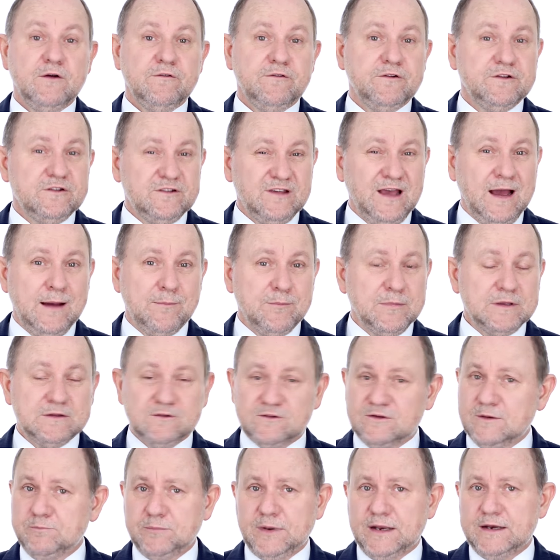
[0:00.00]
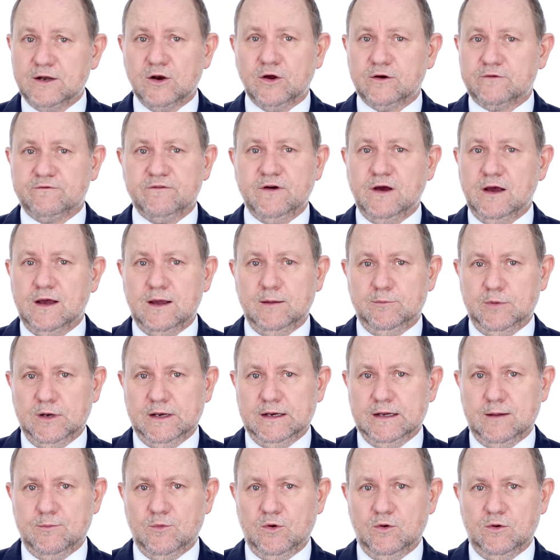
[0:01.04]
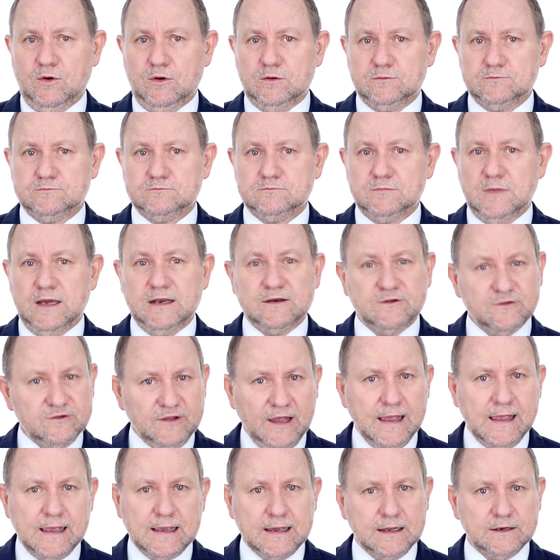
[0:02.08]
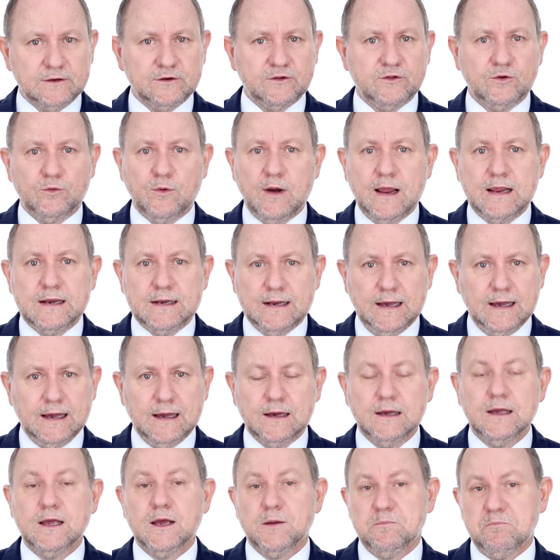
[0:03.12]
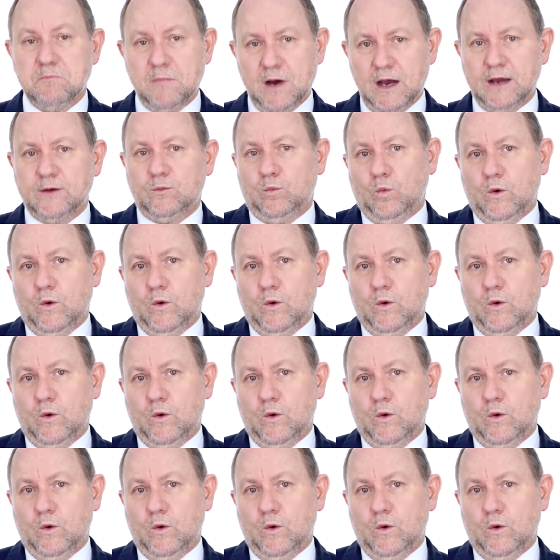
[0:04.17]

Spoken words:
For some, it's simply not viable anymore, and staying under the radar might